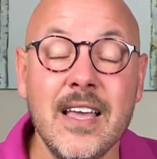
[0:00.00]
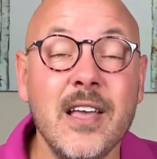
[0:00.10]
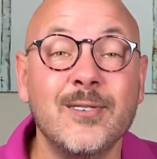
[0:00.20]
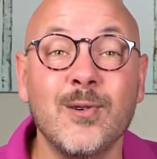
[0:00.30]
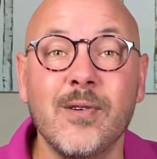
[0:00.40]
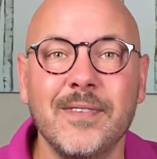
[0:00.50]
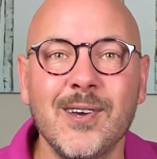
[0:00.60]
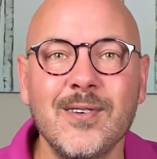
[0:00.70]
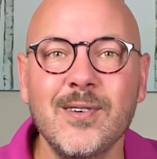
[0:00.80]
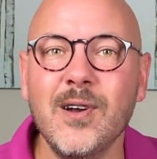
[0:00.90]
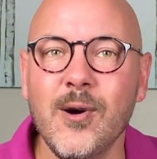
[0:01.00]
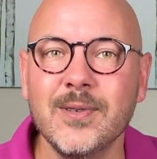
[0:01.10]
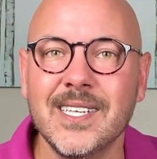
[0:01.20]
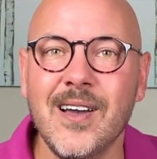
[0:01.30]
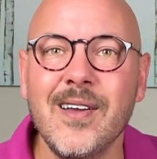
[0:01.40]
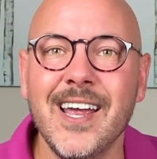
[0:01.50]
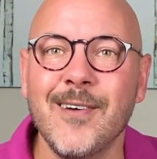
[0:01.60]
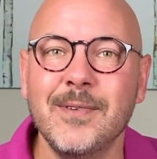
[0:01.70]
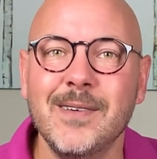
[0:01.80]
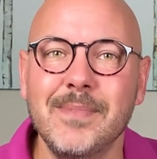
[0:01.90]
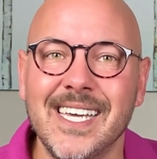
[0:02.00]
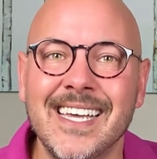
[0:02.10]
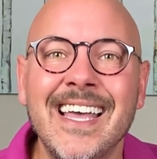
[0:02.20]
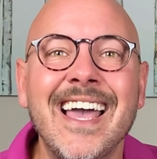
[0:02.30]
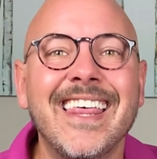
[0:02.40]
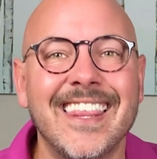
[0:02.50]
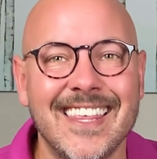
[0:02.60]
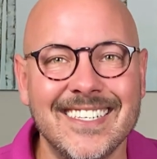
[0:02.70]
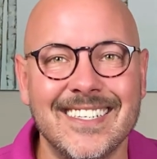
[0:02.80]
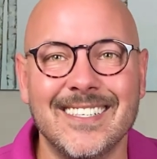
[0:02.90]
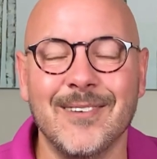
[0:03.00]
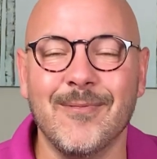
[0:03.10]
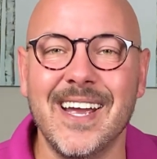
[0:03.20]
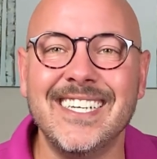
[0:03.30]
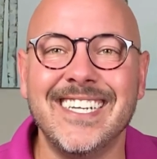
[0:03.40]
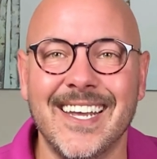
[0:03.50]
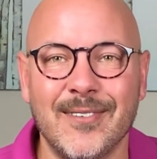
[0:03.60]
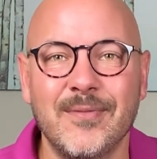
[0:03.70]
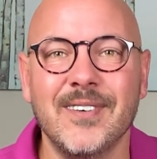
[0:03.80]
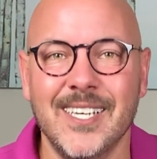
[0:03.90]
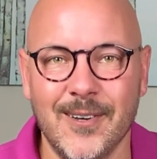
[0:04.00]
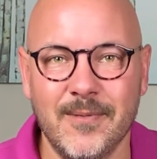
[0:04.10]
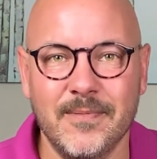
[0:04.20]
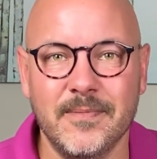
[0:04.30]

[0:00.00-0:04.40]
So if you're new to hosting on Airbnb, this is the right channel for you.